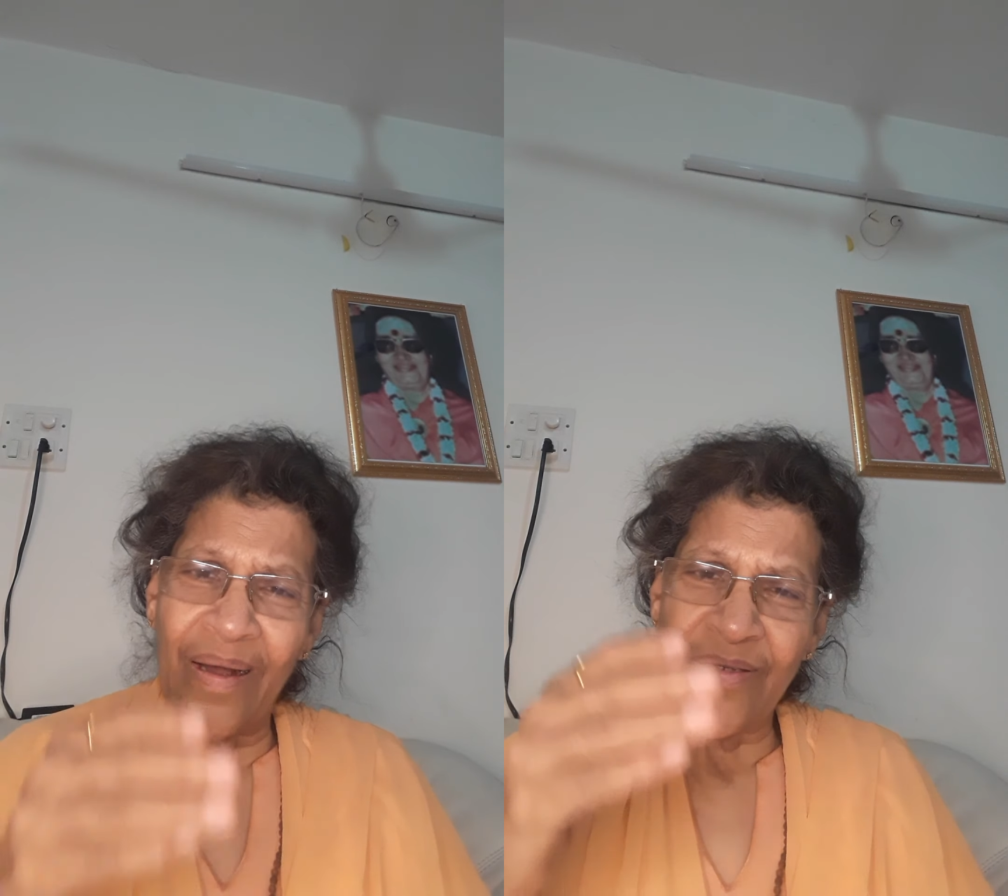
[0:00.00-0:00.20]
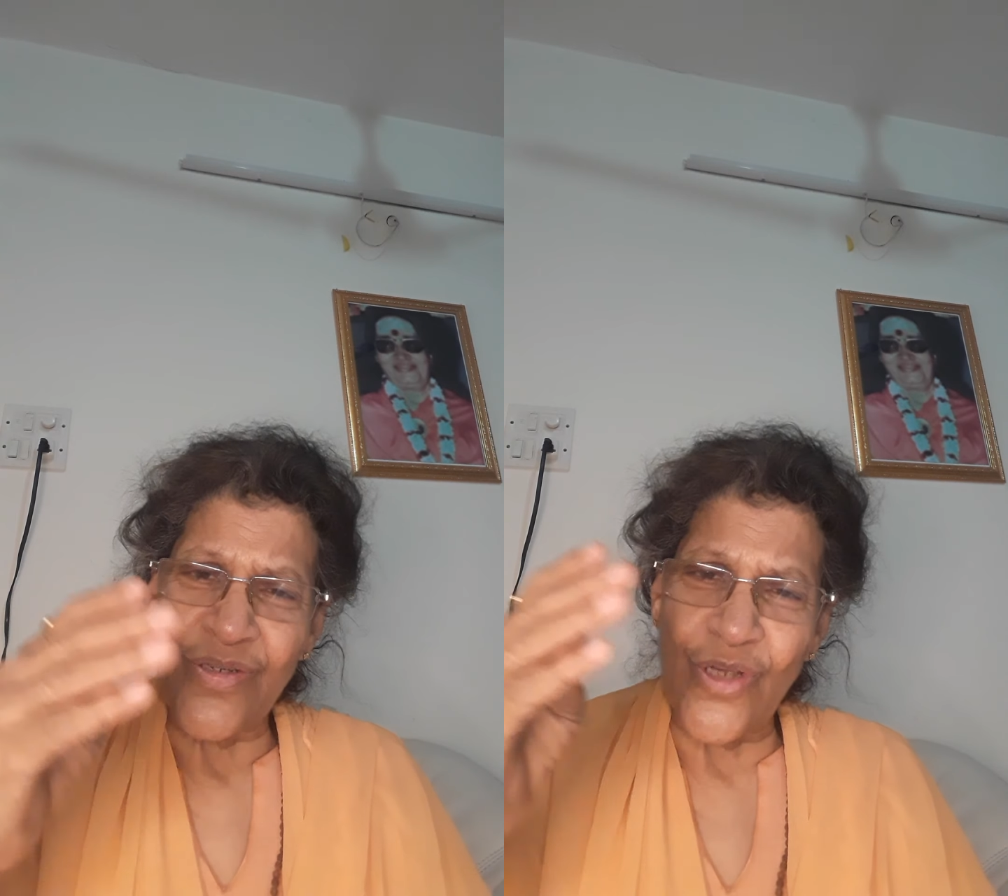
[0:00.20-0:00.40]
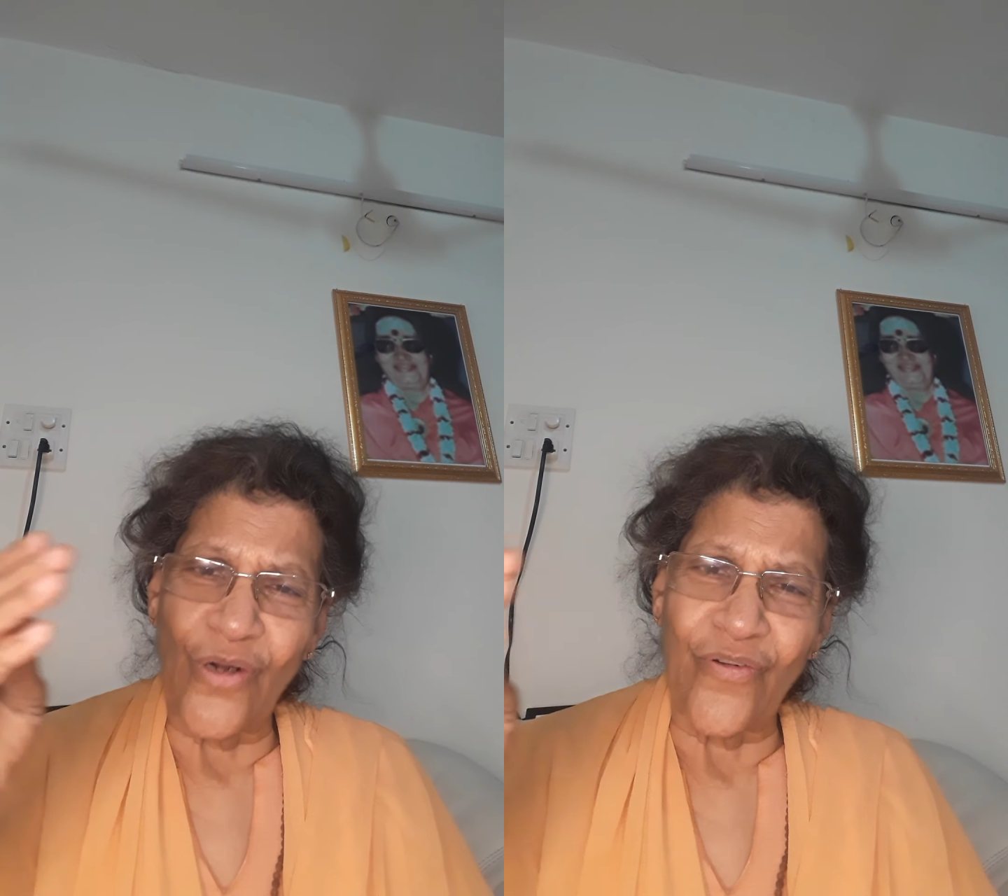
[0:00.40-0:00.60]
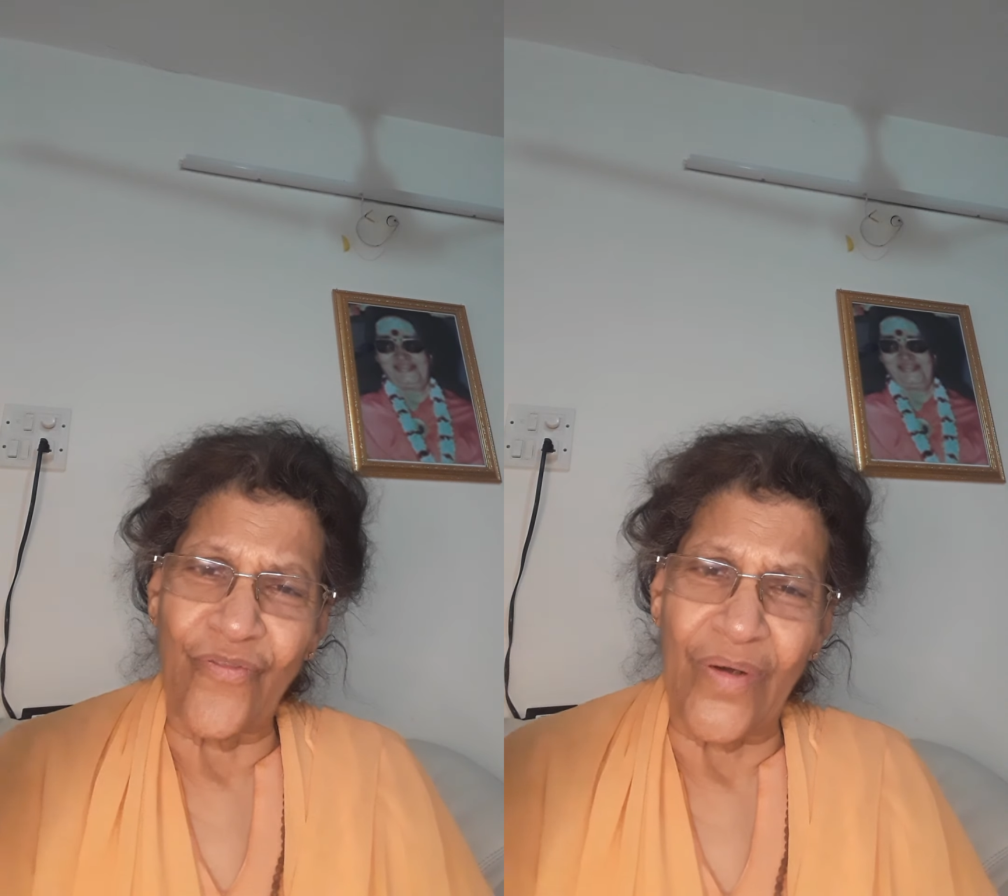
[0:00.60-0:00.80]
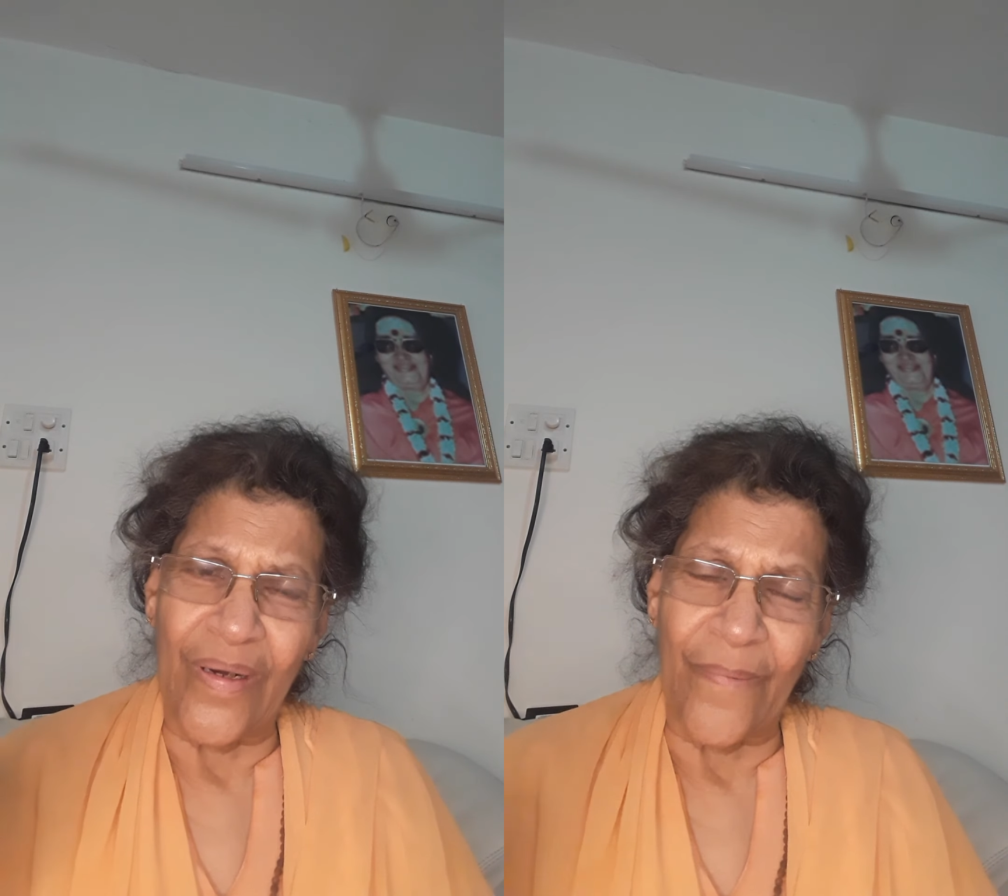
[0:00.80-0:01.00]
sort
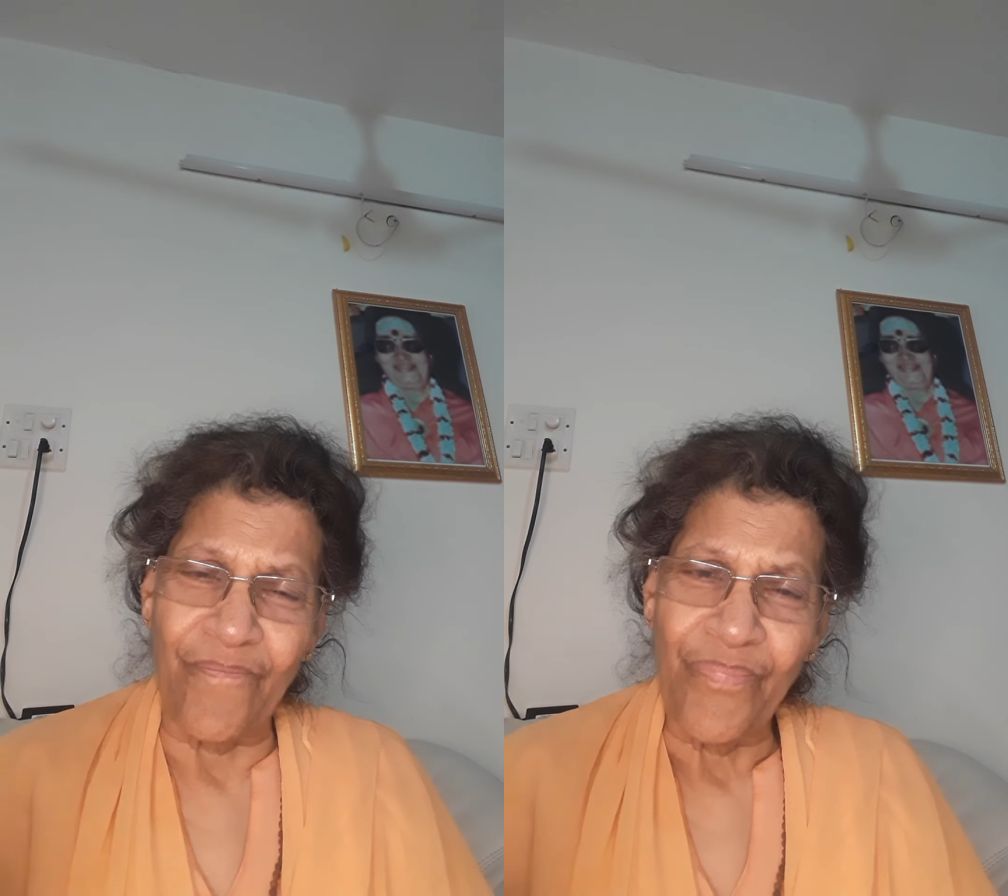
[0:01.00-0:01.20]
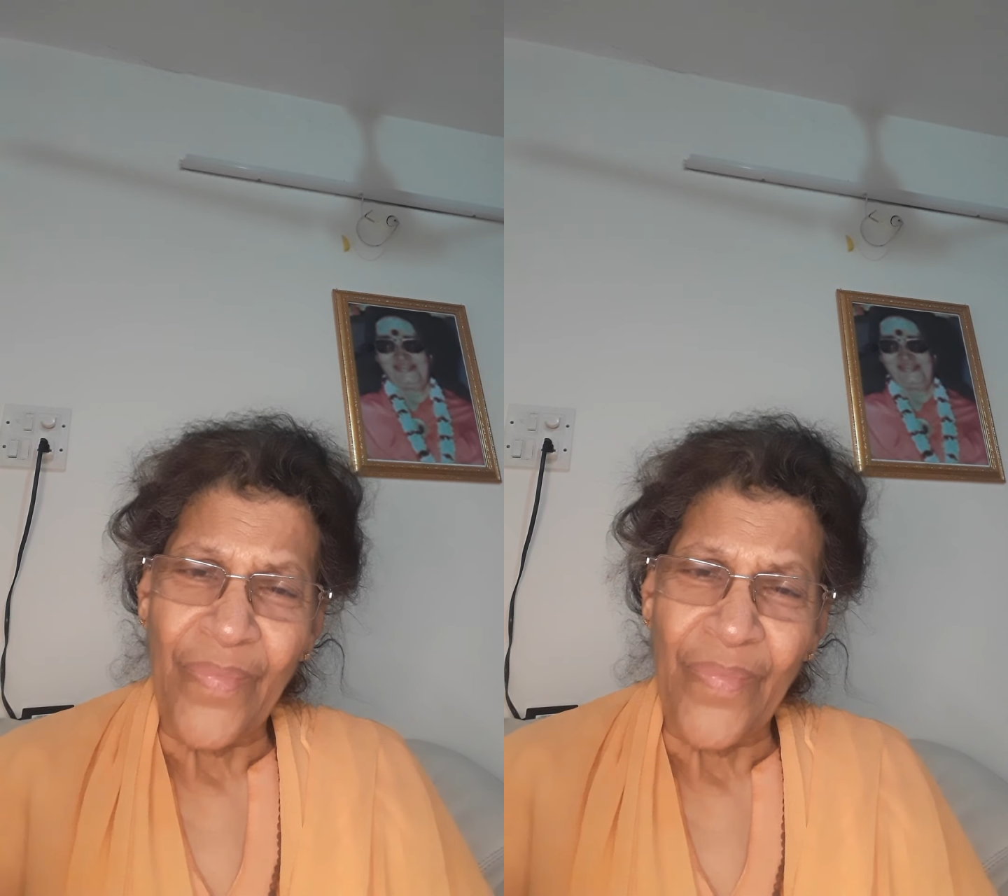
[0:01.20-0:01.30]
of a